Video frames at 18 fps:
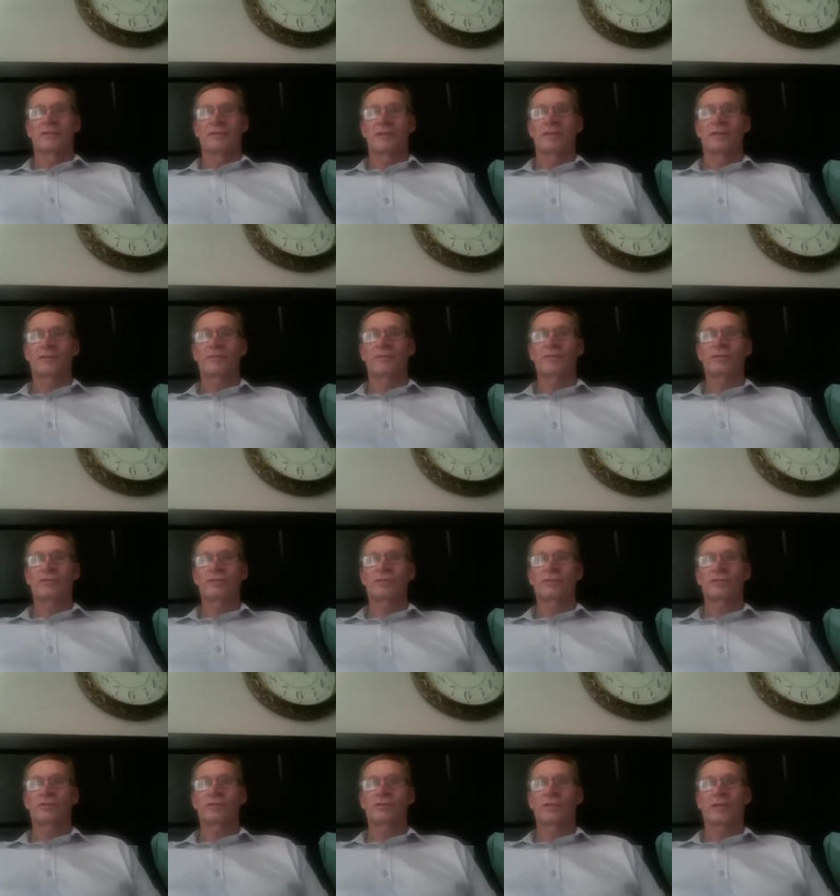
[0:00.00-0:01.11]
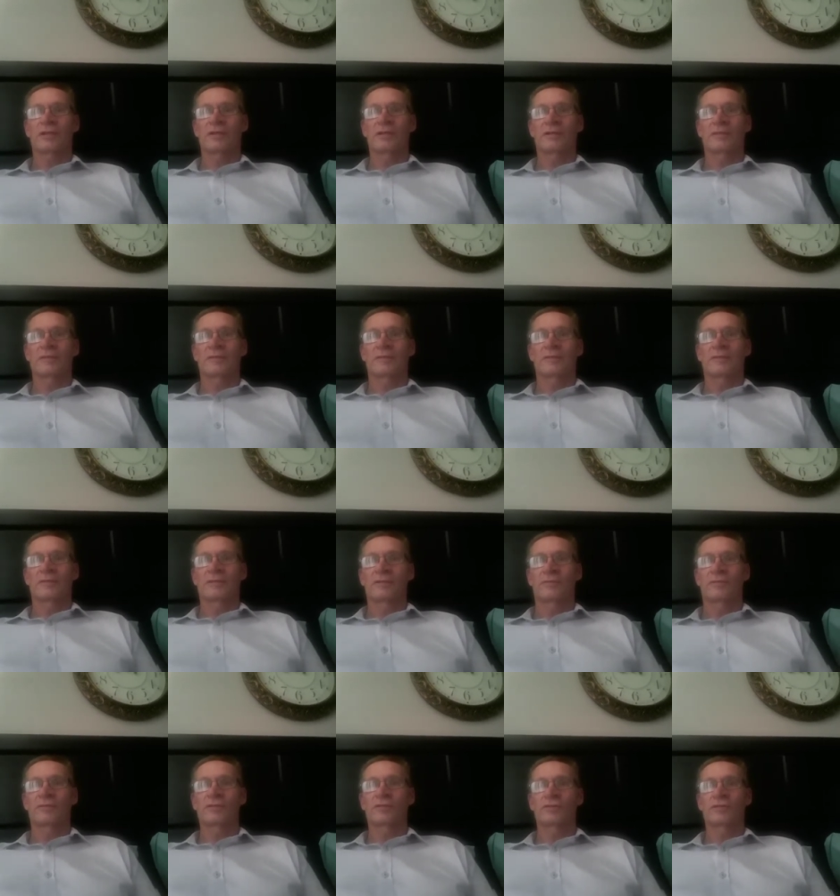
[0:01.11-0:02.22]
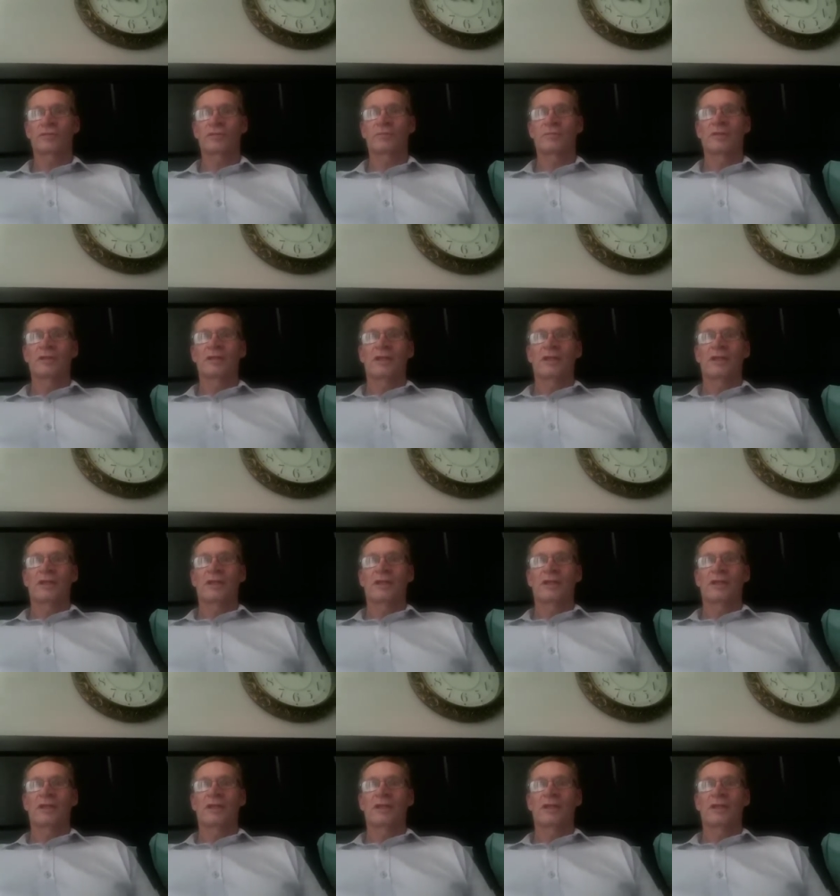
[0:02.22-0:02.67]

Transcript: in the first, uh, the first group.